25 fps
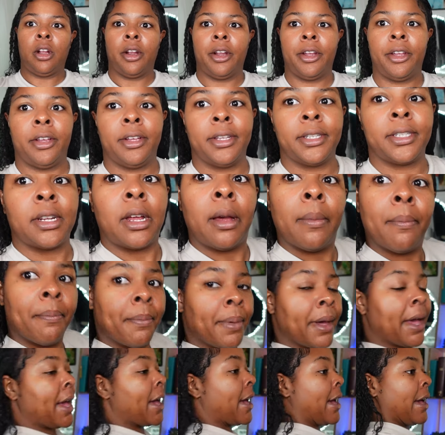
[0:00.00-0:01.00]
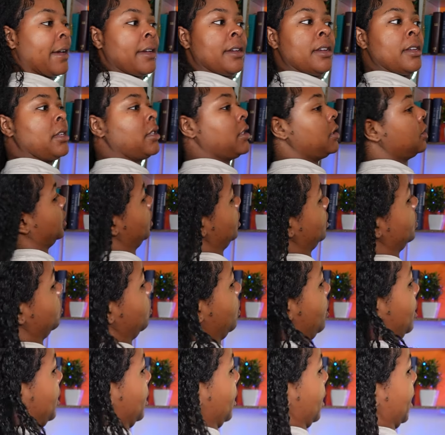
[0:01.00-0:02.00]
All right, y'all, so I'm back. Just
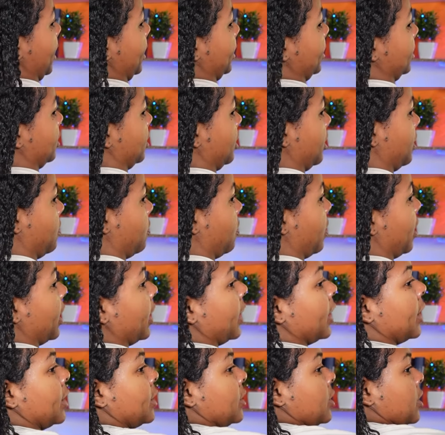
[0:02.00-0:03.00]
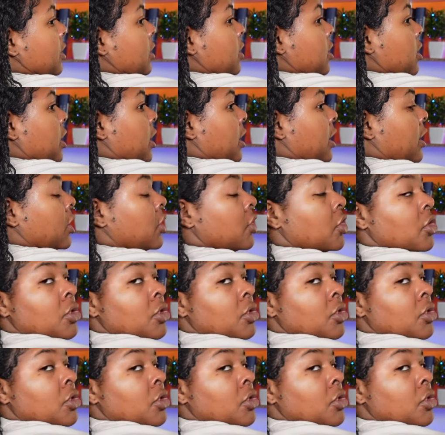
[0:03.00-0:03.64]
one last look while it's getting